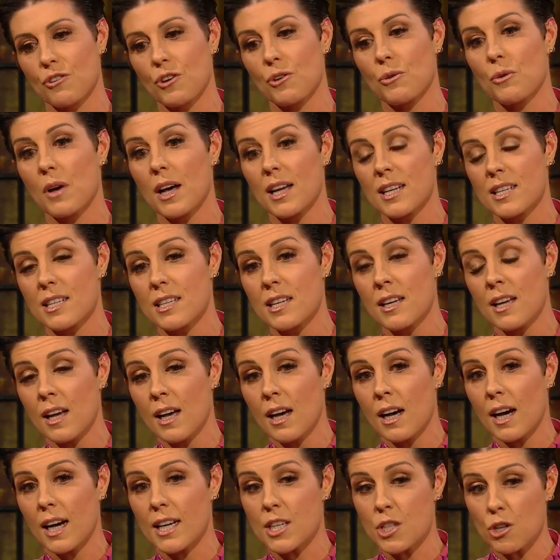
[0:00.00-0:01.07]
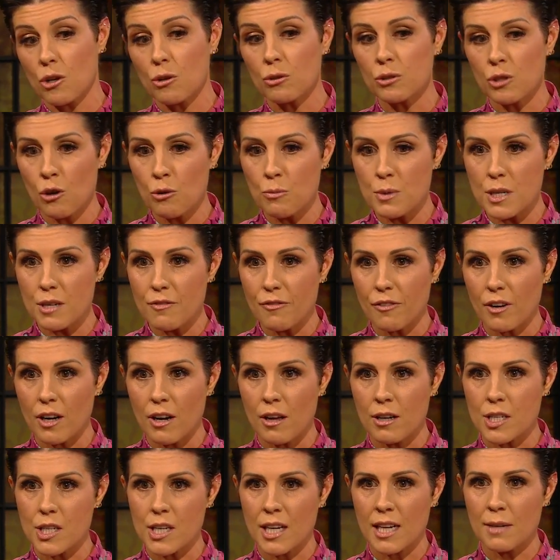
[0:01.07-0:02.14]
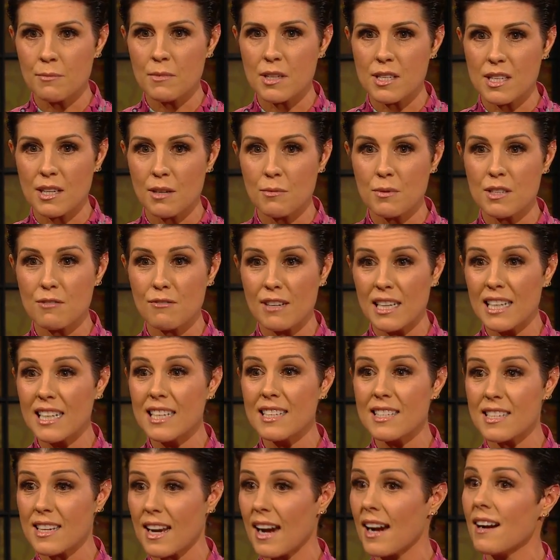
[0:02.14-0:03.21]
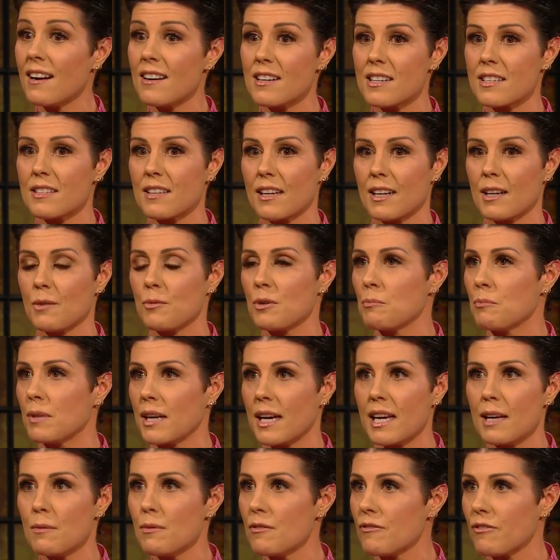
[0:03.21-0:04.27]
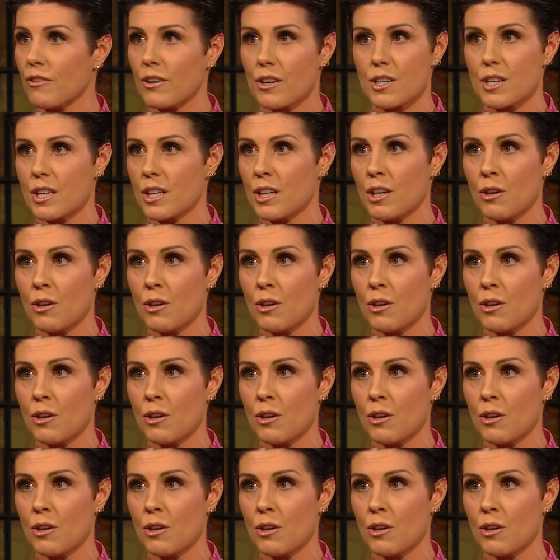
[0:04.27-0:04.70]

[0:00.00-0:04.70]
through. And I told nobody for a long time because I was really scared that I wouldn't be able for it.